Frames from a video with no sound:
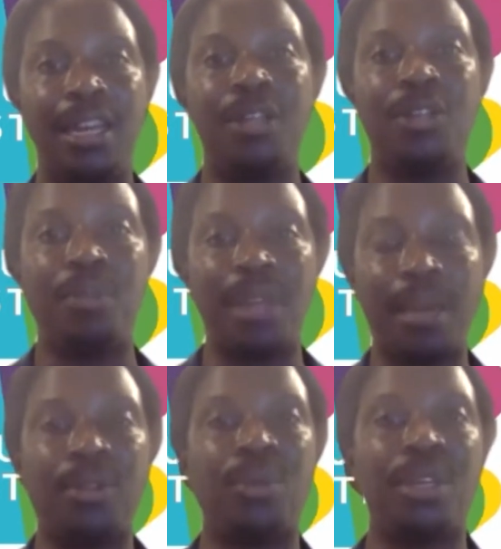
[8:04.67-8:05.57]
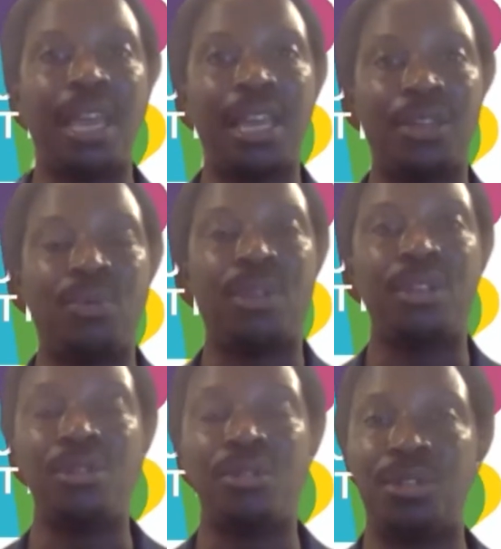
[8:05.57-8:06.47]
to be able to engage with
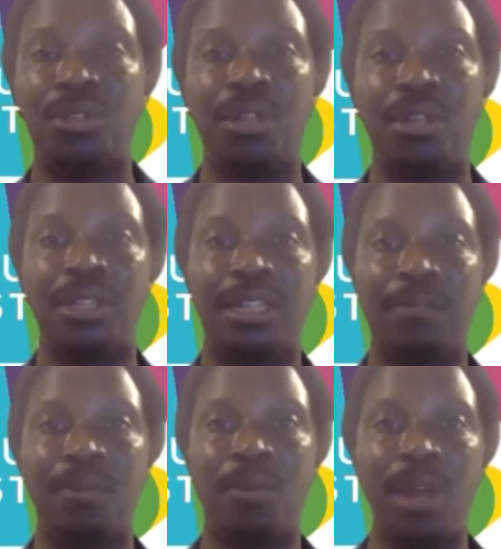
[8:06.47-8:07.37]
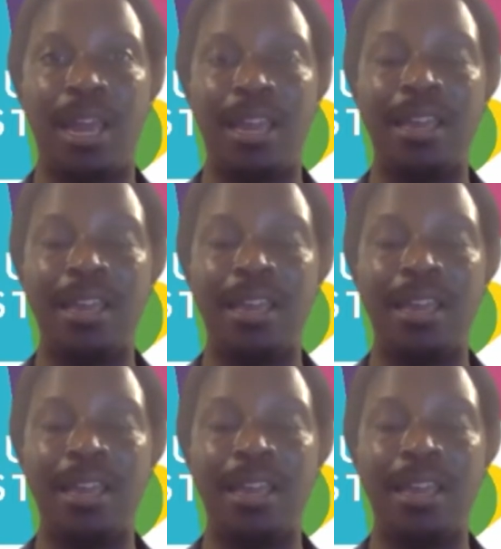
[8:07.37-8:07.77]
new students in a different way,